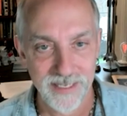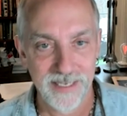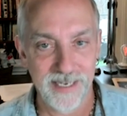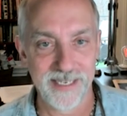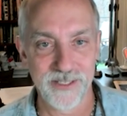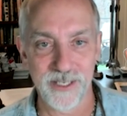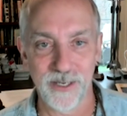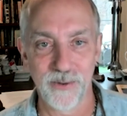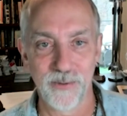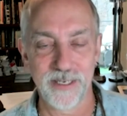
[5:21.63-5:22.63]
And
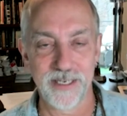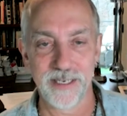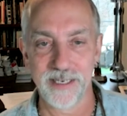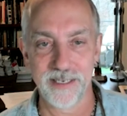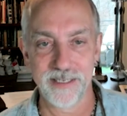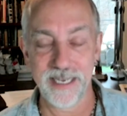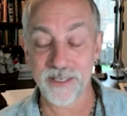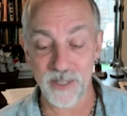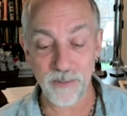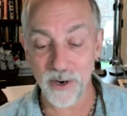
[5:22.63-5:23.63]
so, uh, yeah, so
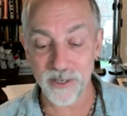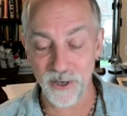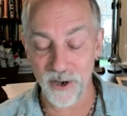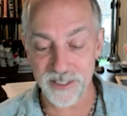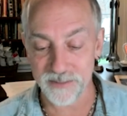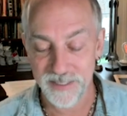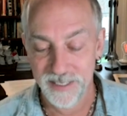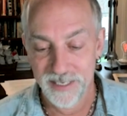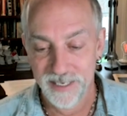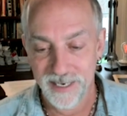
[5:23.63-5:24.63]
that part is awesome.
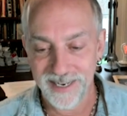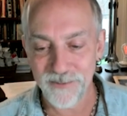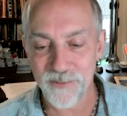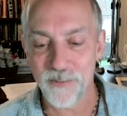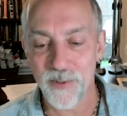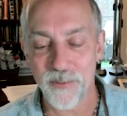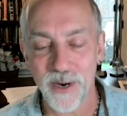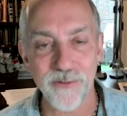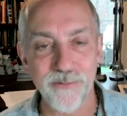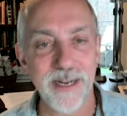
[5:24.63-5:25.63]
And, but one of
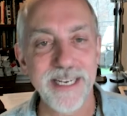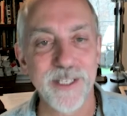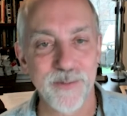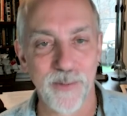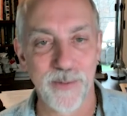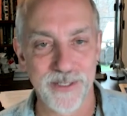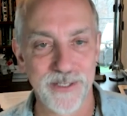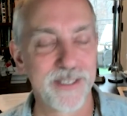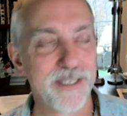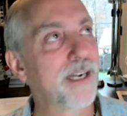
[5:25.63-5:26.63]
the funniest moments
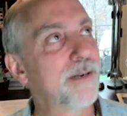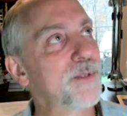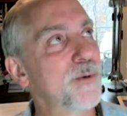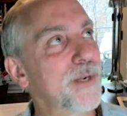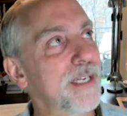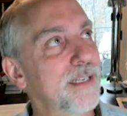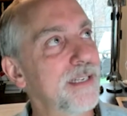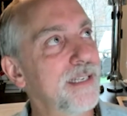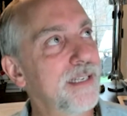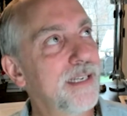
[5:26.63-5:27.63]
comes when
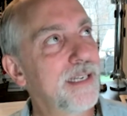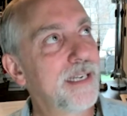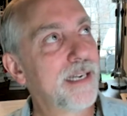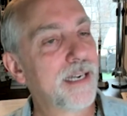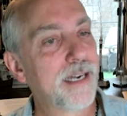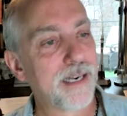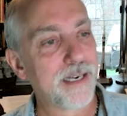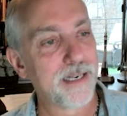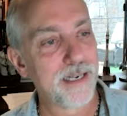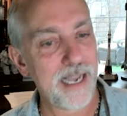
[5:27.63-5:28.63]

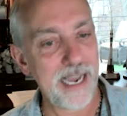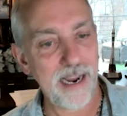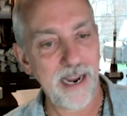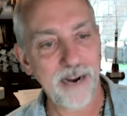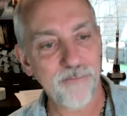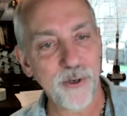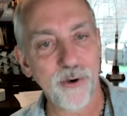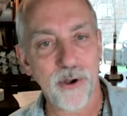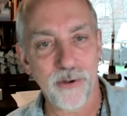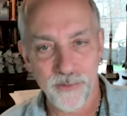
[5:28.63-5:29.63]
uh, after you're
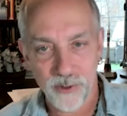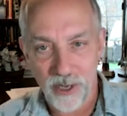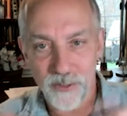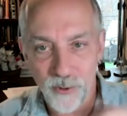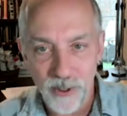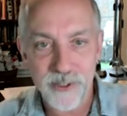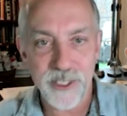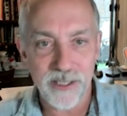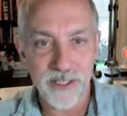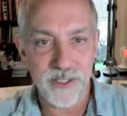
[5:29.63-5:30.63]
all, you've gone through all your
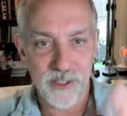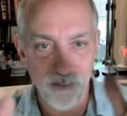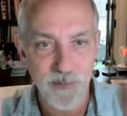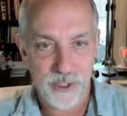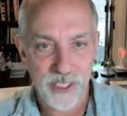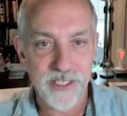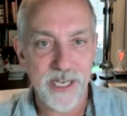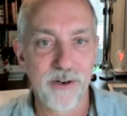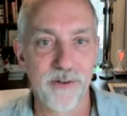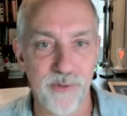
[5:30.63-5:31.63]
checklists and the machine is now
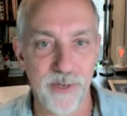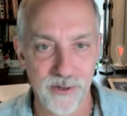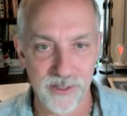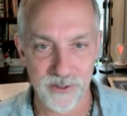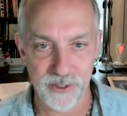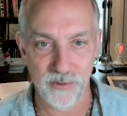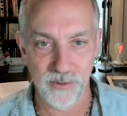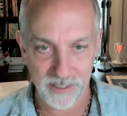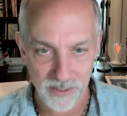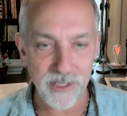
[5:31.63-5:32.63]
configured. And so
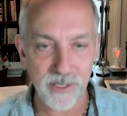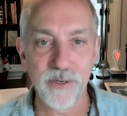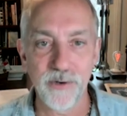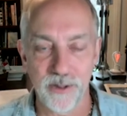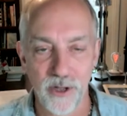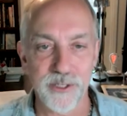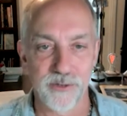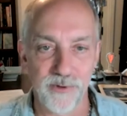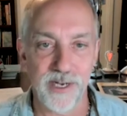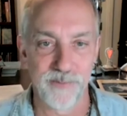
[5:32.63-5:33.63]
in theory, you could launch in
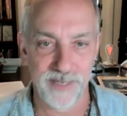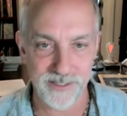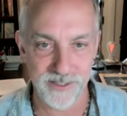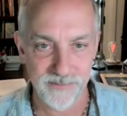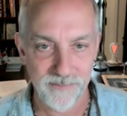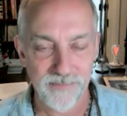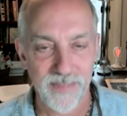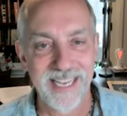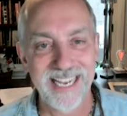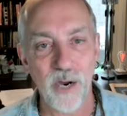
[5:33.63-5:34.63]
five minutes.
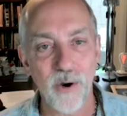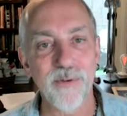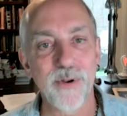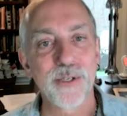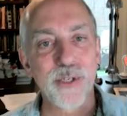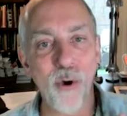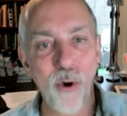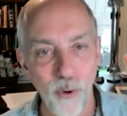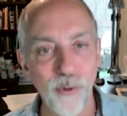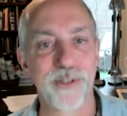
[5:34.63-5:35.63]
However, there's a
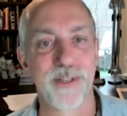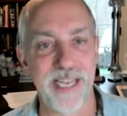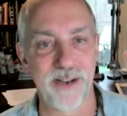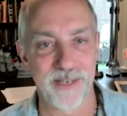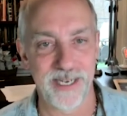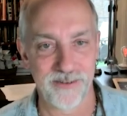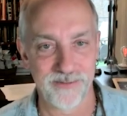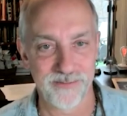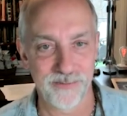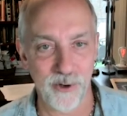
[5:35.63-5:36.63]
hold in the countdown
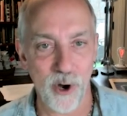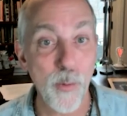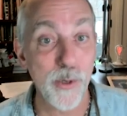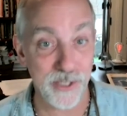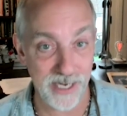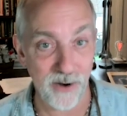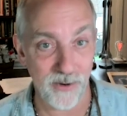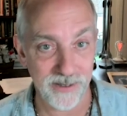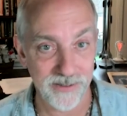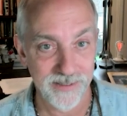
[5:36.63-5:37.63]
for almost an hour.